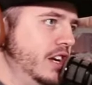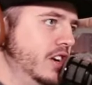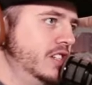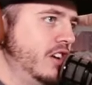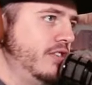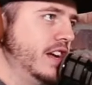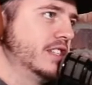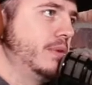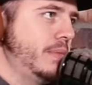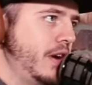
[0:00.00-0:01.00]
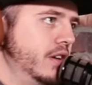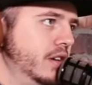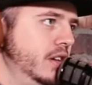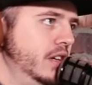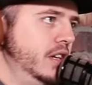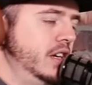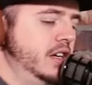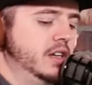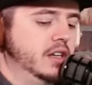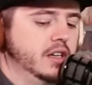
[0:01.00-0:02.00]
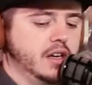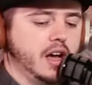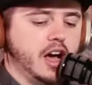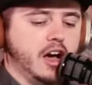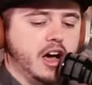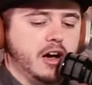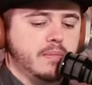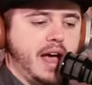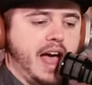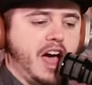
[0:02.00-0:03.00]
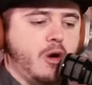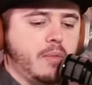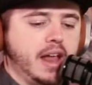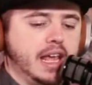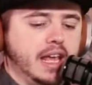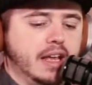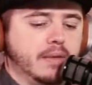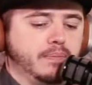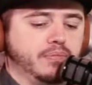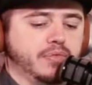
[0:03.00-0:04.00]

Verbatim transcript: here until I find something better. Yeah. Um, how many?